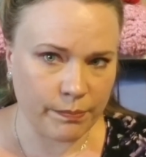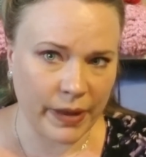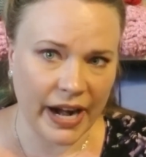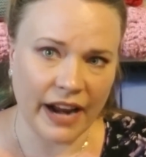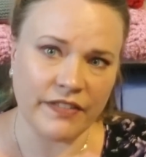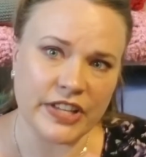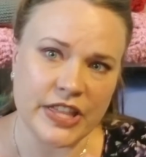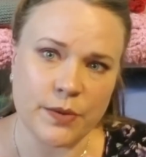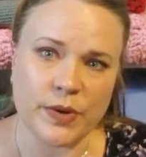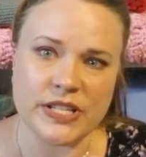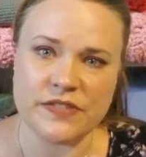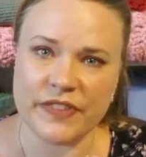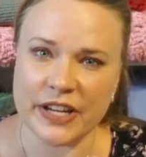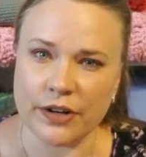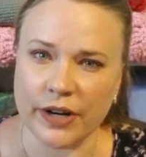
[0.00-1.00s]
everything
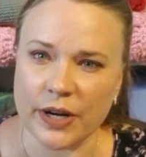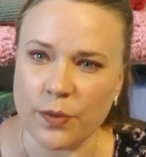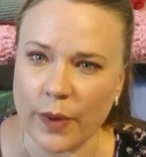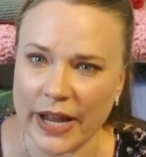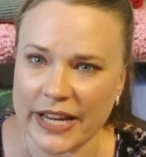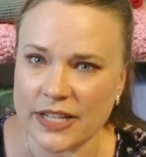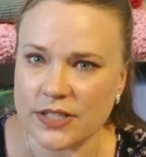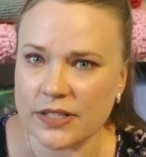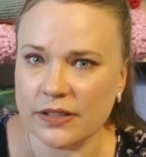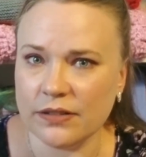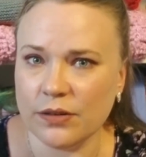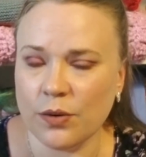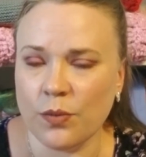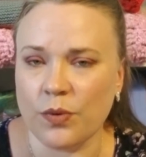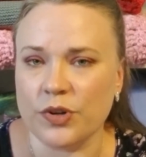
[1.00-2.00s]
was fingering weight
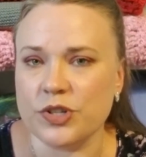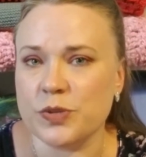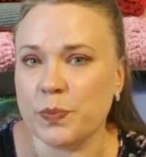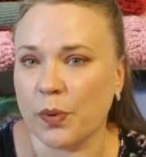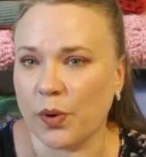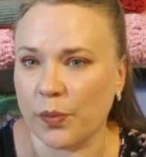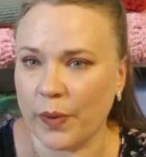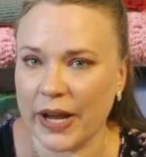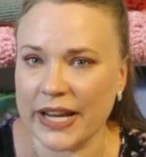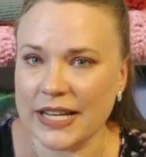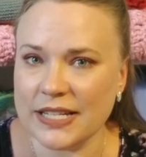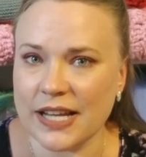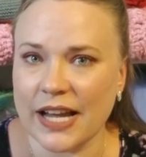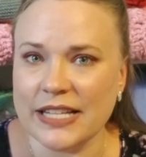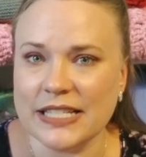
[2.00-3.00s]
or sport
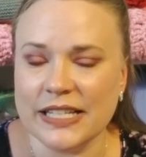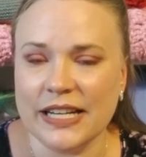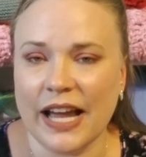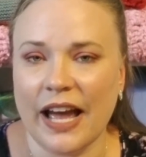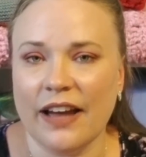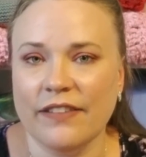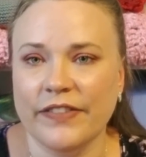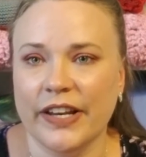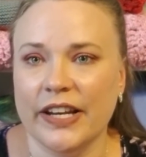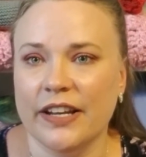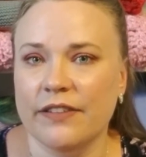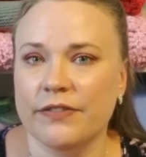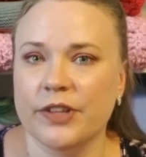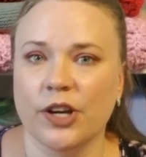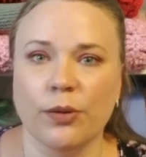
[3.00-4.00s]
weight. I didn't have any
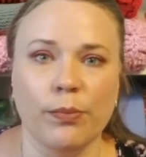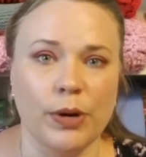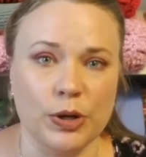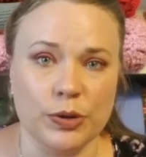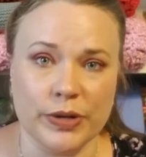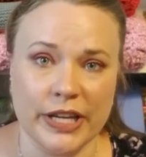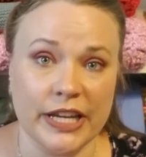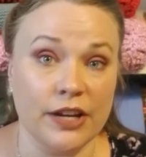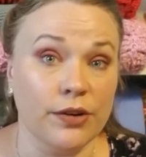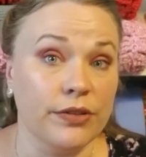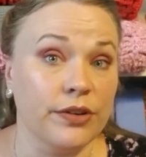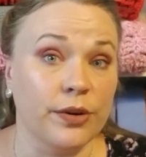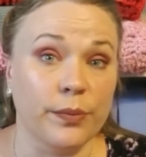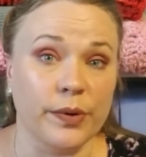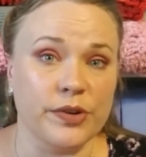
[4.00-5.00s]
of their bulky or
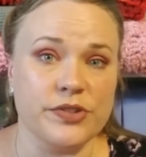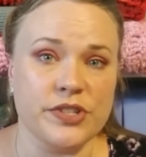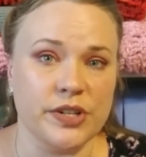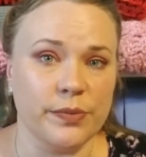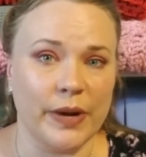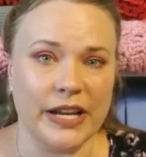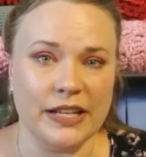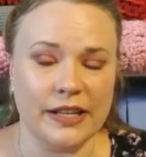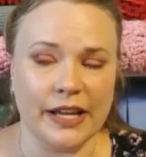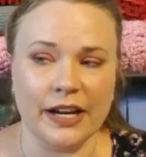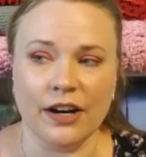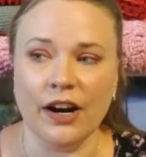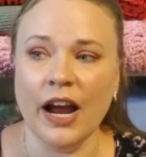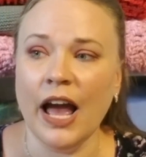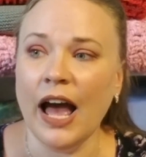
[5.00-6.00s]
their worsted weight in
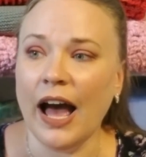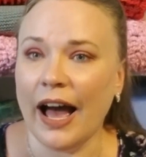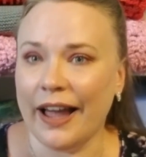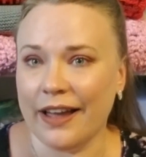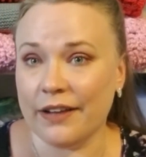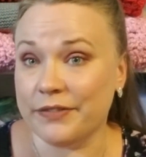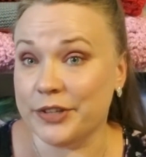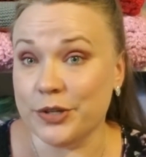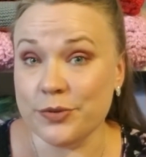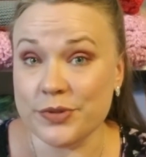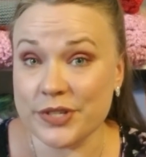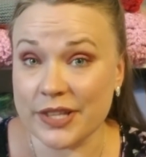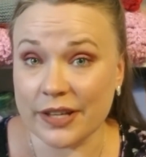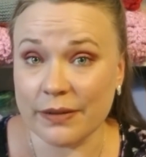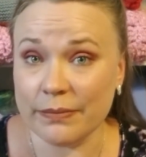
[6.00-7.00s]
there. I have
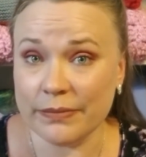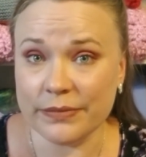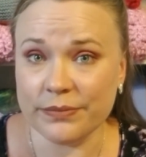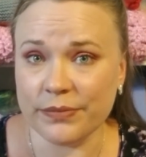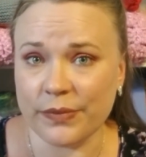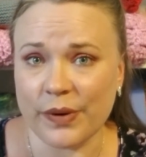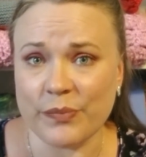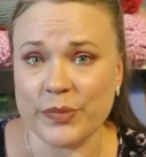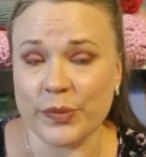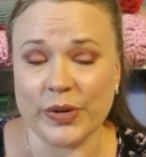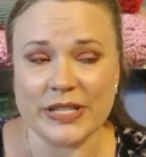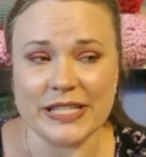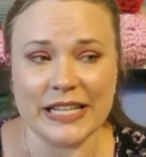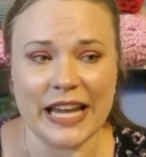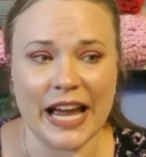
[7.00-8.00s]
used them.
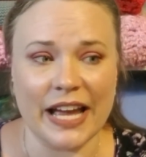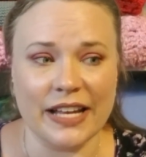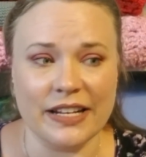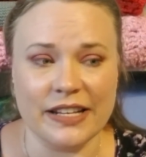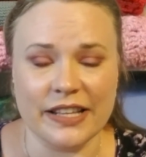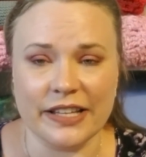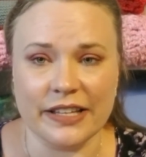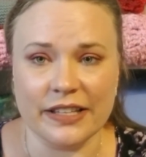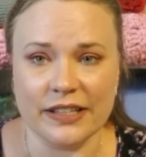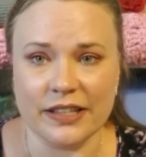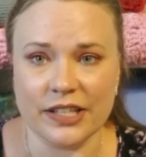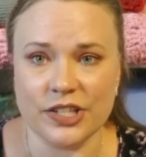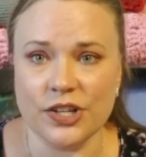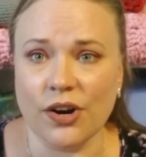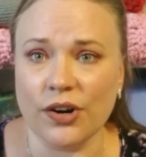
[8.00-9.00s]
Once again,
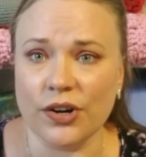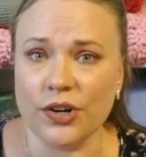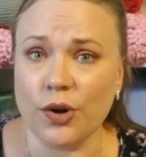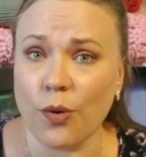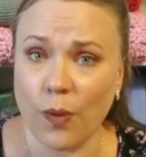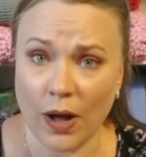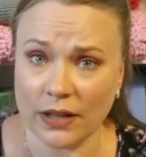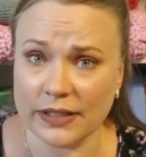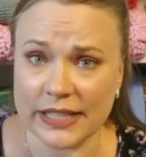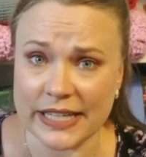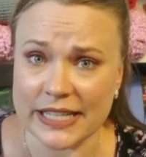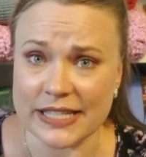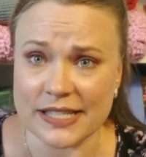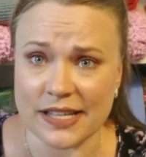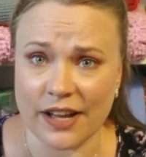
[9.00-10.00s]
the yarn
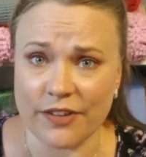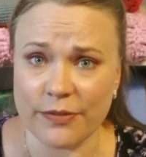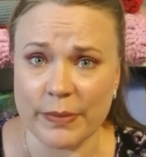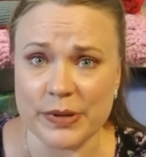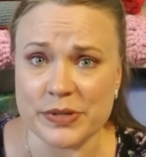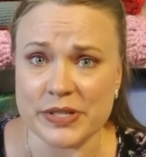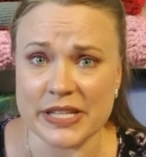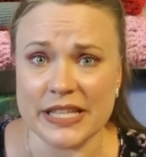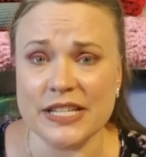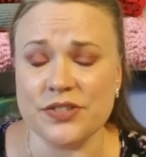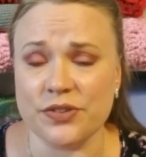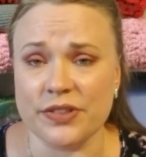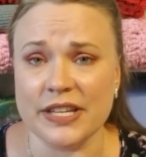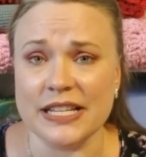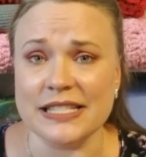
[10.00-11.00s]
quality itself, most of these
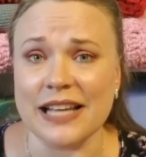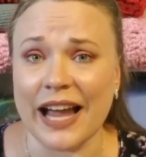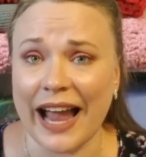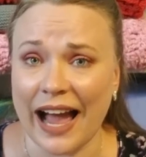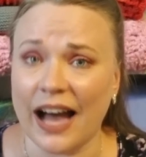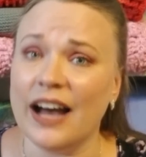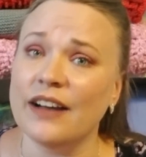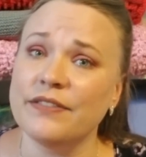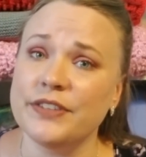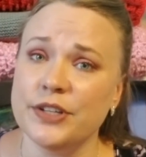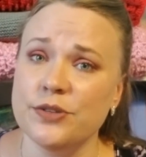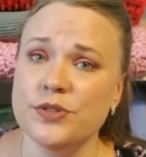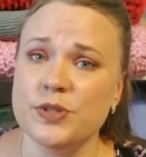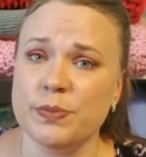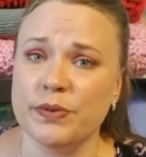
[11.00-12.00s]
are things I have
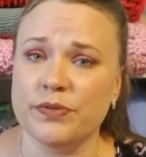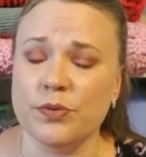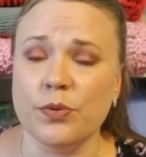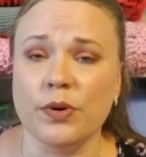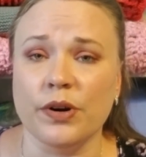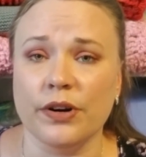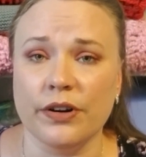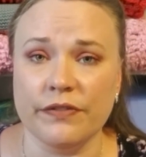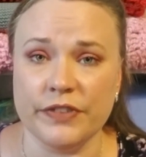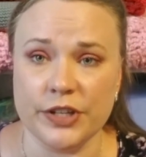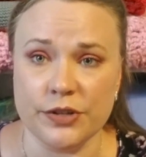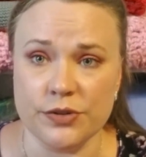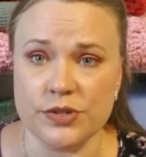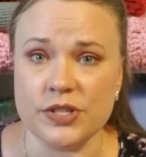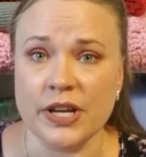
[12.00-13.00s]
used before or have
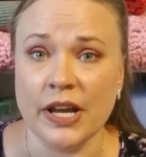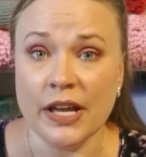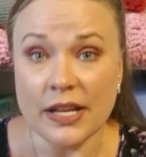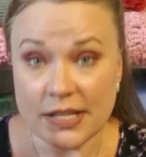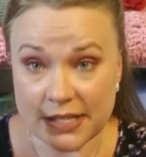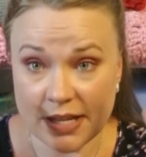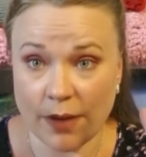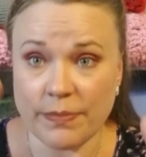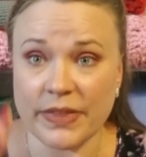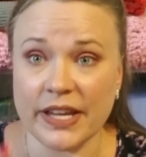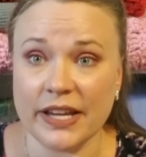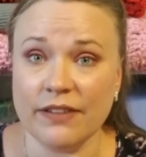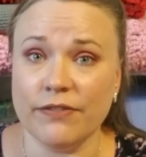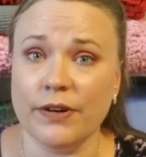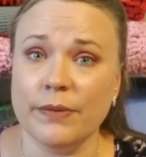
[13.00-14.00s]
used
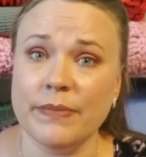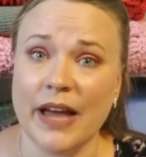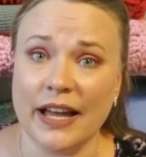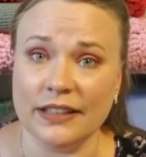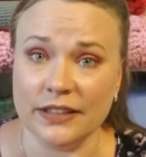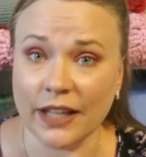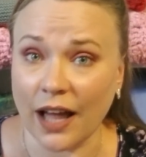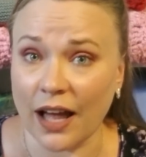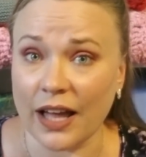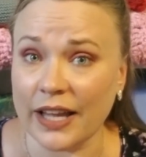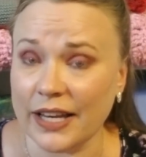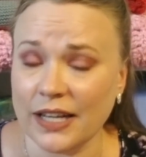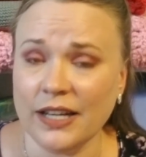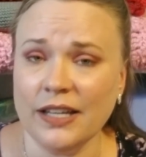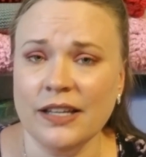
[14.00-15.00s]
something from that
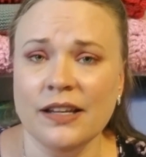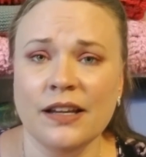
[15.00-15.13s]
line